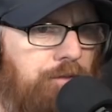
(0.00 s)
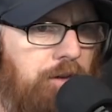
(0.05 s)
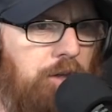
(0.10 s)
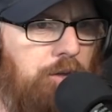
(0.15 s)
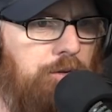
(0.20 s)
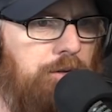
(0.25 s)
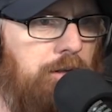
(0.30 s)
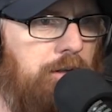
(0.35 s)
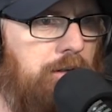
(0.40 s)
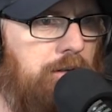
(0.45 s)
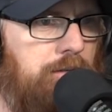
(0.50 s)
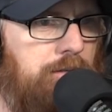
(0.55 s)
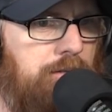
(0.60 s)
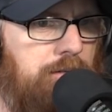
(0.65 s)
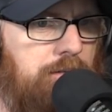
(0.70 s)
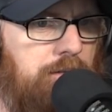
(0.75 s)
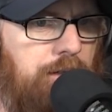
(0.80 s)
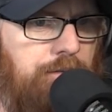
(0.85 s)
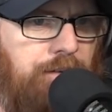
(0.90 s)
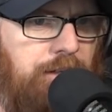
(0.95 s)
failure.
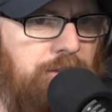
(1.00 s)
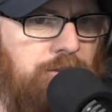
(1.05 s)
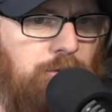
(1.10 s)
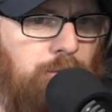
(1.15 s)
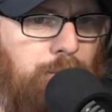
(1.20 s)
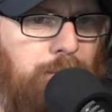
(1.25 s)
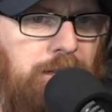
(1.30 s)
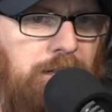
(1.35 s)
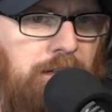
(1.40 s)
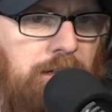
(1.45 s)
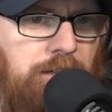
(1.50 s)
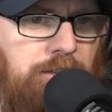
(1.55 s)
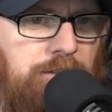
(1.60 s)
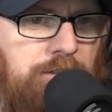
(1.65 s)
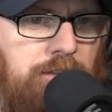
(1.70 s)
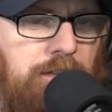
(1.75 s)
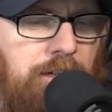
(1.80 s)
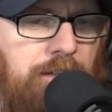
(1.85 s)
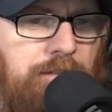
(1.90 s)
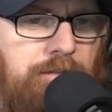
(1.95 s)
I've had so many. I
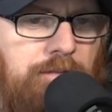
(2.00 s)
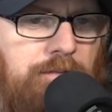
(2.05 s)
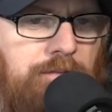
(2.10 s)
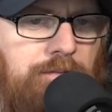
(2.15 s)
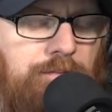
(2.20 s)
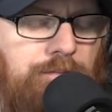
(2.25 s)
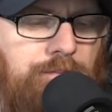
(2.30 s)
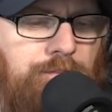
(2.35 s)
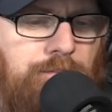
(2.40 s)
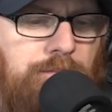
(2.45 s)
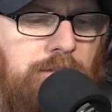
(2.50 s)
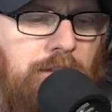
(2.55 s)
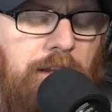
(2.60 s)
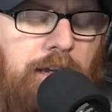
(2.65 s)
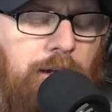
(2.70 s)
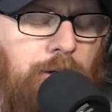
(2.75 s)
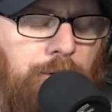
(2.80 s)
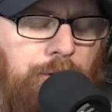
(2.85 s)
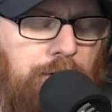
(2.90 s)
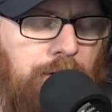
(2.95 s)
just got to
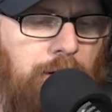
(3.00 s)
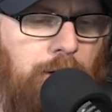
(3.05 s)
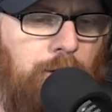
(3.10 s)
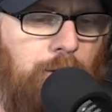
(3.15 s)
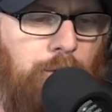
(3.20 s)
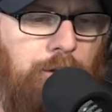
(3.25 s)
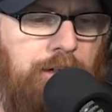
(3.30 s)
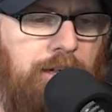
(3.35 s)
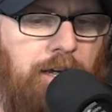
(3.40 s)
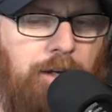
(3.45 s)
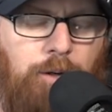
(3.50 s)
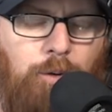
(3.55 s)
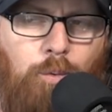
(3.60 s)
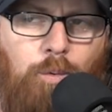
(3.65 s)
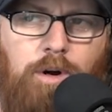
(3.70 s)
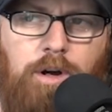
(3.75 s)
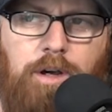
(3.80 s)
narrow it down to